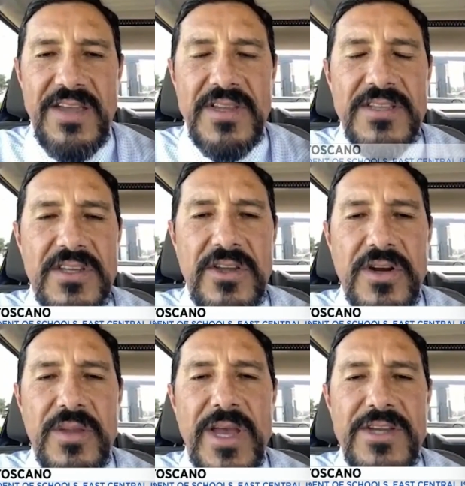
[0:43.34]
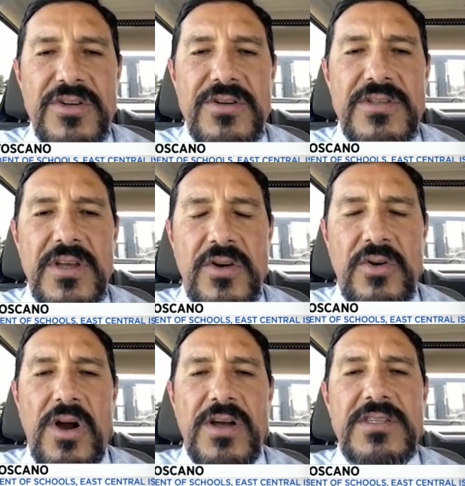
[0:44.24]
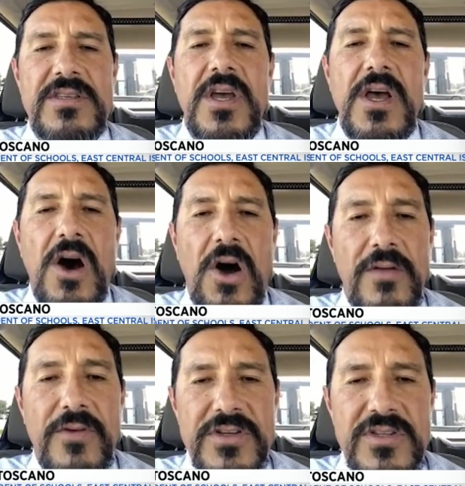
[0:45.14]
safety and security measures across all of our